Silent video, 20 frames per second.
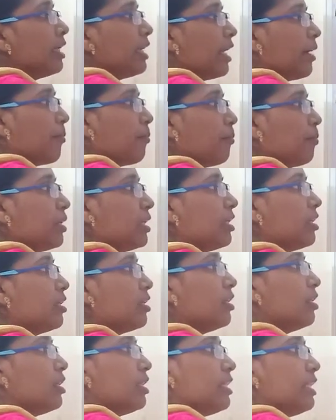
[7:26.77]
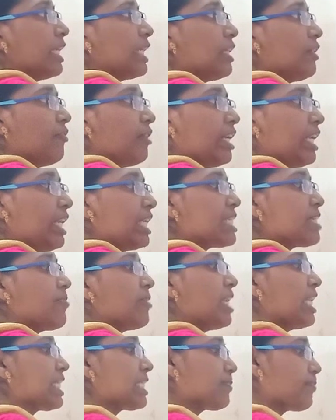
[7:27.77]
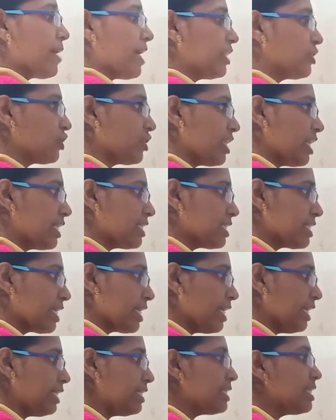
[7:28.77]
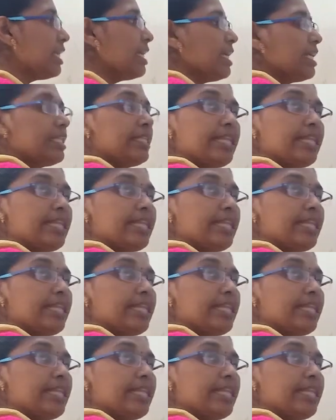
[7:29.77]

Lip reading: number, the given decimal expansion as x.